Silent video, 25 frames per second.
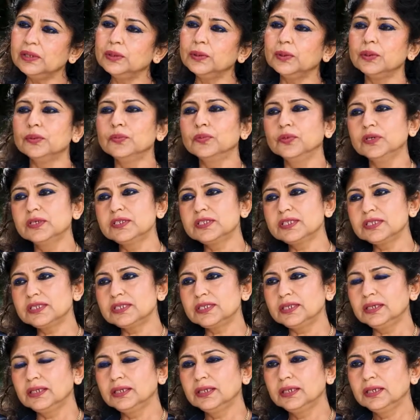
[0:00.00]

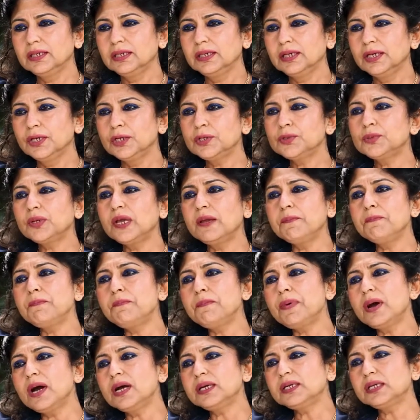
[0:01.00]
University to
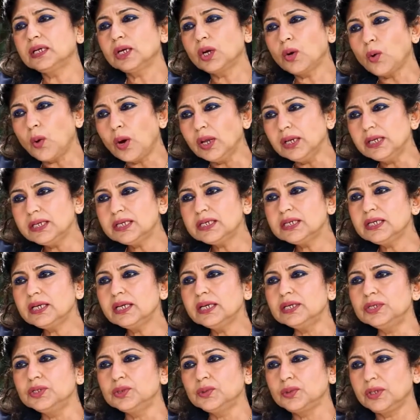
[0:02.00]
impart a quality
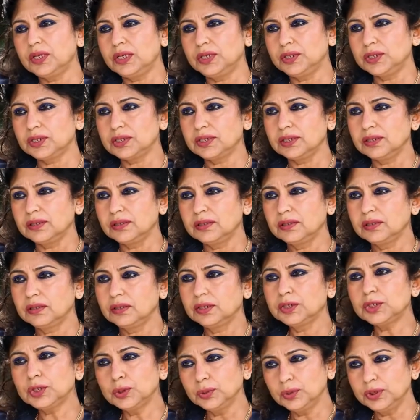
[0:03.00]
education
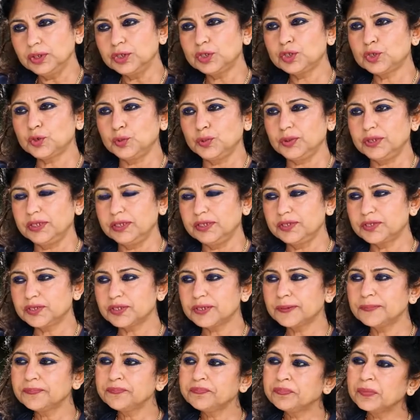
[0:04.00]
to the
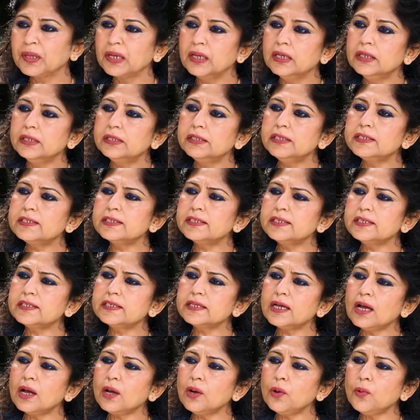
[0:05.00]
students. This
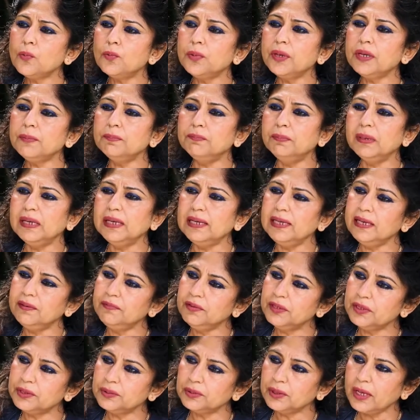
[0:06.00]
is how we
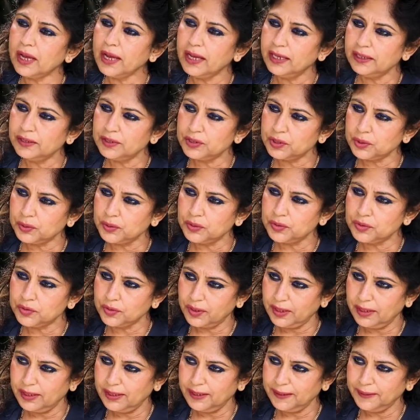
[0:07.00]
believe into the hands-on
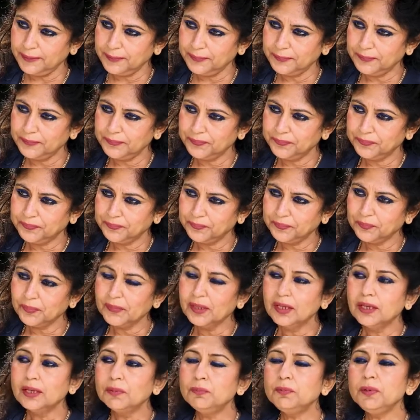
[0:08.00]
training.
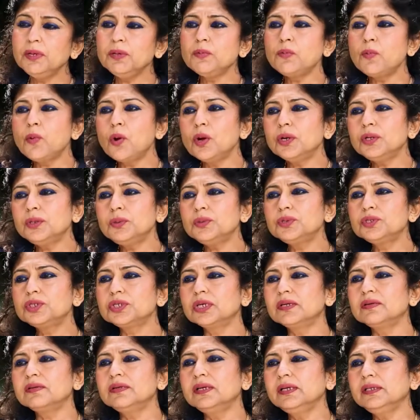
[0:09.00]
We want to
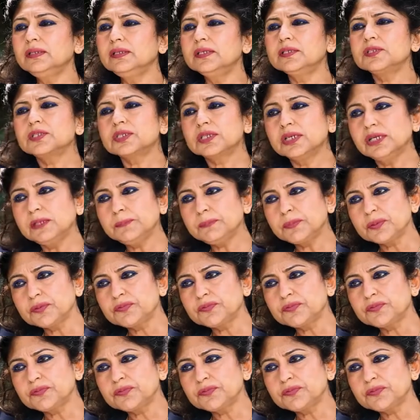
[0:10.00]
generate the skilled